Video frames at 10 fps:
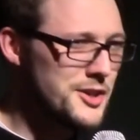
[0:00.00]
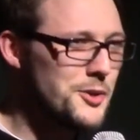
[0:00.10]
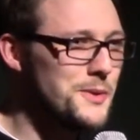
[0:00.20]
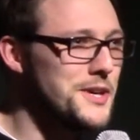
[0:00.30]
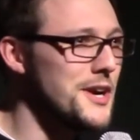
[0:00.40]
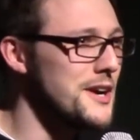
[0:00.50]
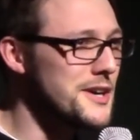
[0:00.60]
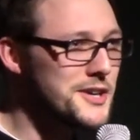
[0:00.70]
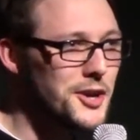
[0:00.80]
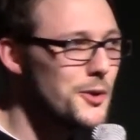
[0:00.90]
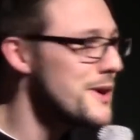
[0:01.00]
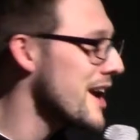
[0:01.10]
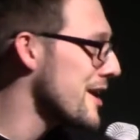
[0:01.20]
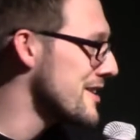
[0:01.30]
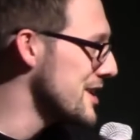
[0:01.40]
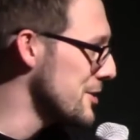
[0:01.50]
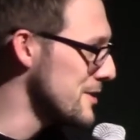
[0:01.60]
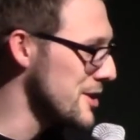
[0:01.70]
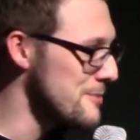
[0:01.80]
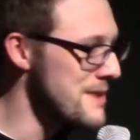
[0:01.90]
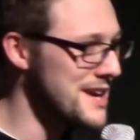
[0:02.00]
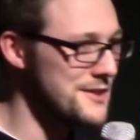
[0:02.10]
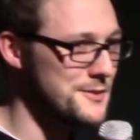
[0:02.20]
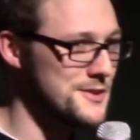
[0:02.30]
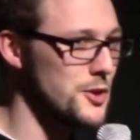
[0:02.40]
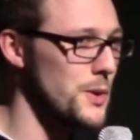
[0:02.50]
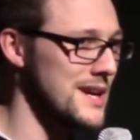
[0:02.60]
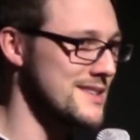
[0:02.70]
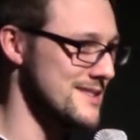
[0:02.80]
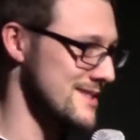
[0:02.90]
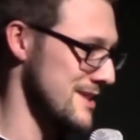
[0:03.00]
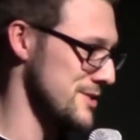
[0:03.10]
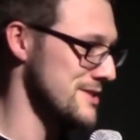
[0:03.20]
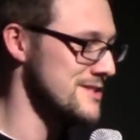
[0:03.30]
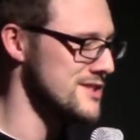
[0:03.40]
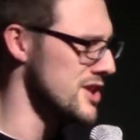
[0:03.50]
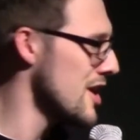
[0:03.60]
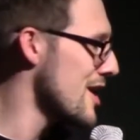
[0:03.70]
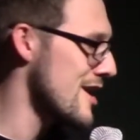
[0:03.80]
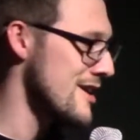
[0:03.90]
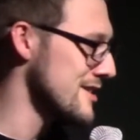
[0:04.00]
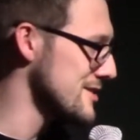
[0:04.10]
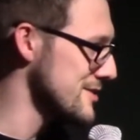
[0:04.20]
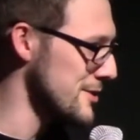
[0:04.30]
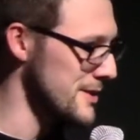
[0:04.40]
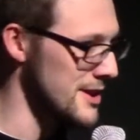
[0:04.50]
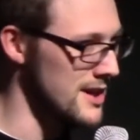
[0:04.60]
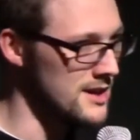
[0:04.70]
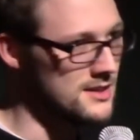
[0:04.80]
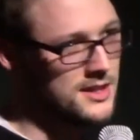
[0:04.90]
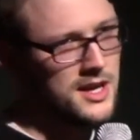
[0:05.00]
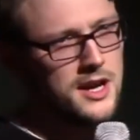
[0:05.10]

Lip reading: You young go-getter, you. Go make those quick decisions. Young, so young.